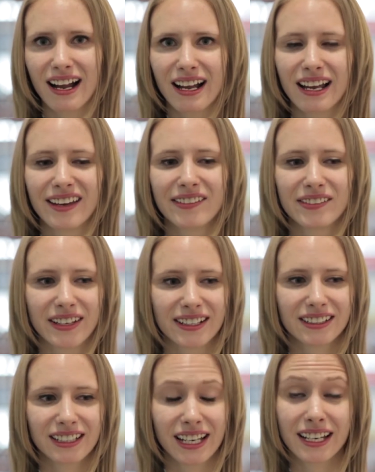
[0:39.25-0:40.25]
I
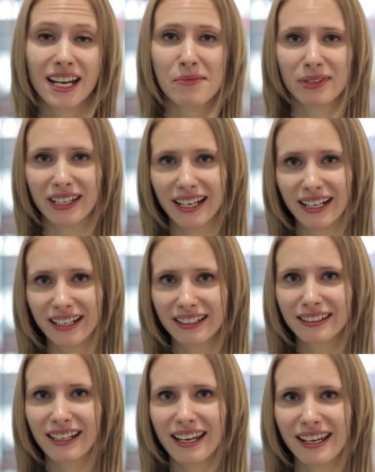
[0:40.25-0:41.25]
felt like I'm an
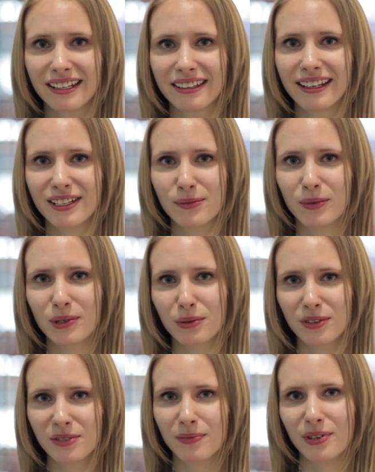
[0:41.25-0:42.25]
alien and I spoke
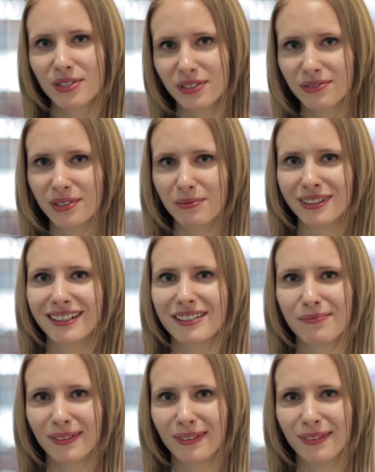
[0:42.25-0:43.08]
with a person from another